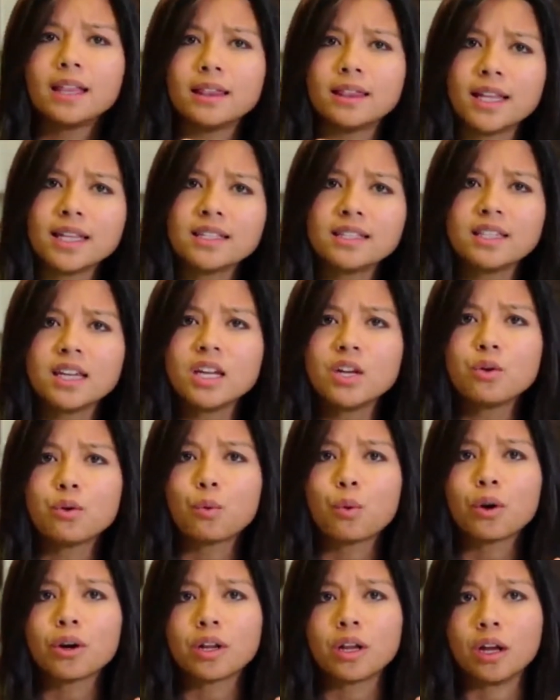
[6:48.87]
Let's say you're
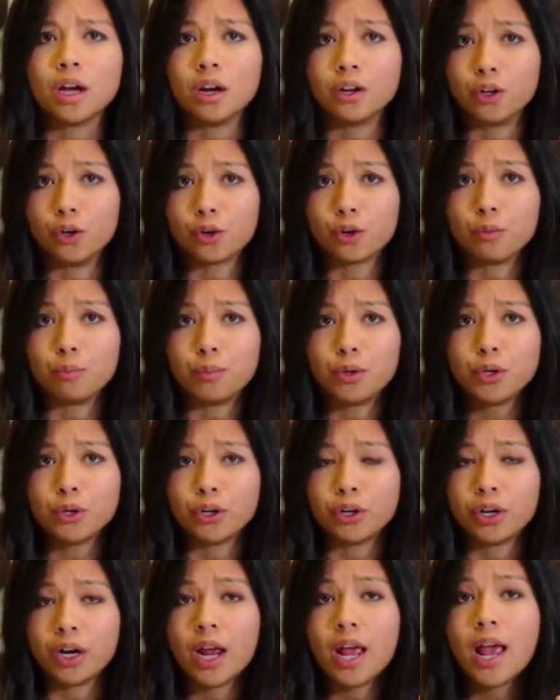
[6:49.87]
working on your
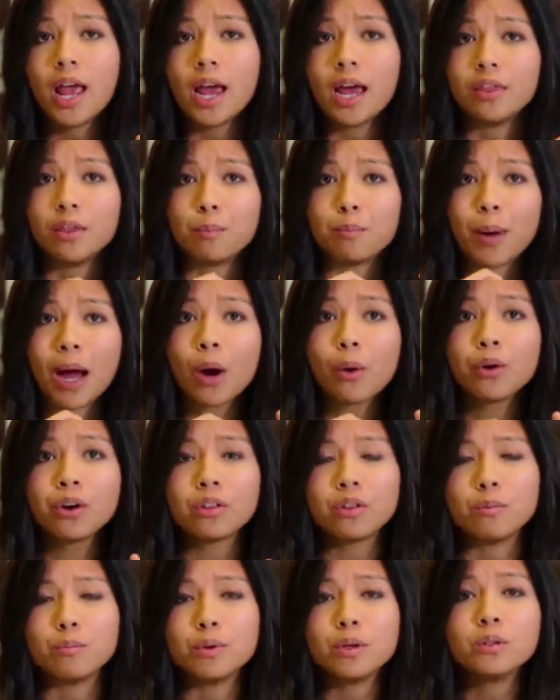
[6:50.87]
computer and the power to
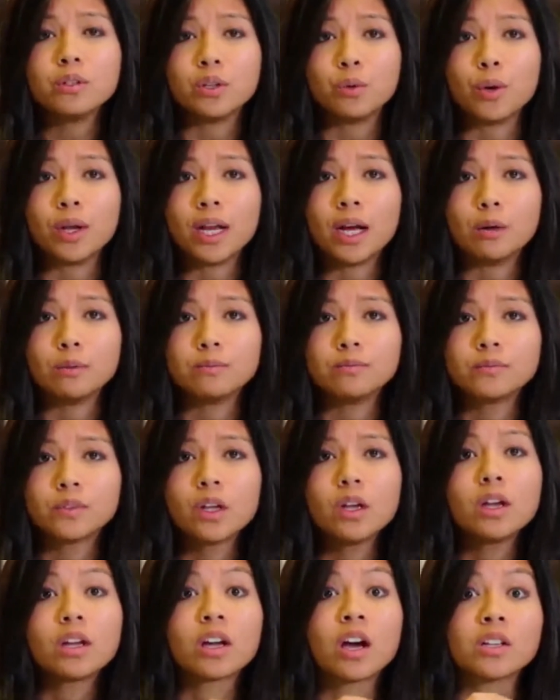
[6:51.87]
the building went out,
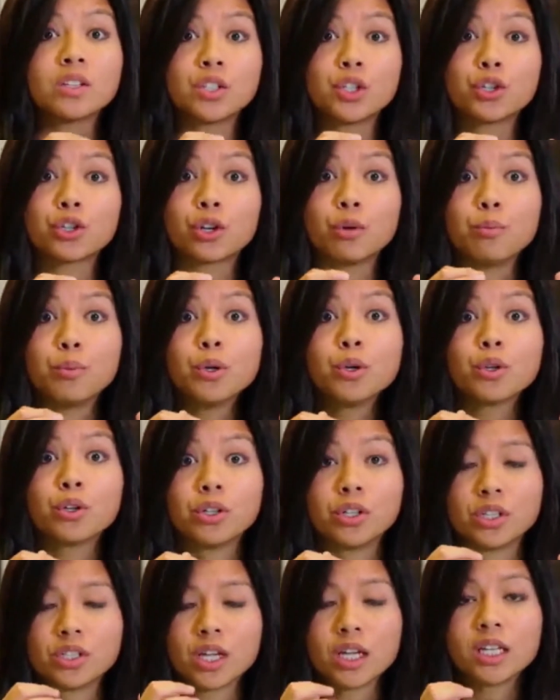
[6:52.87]
causing your computer
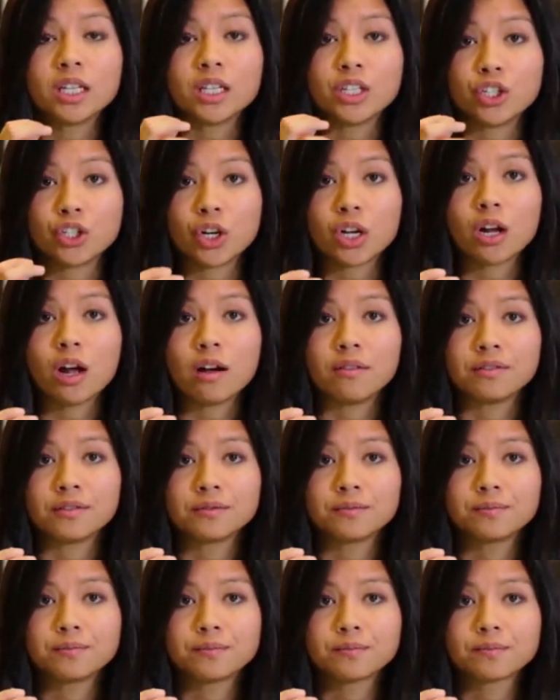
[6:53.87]
to suddenly shut off.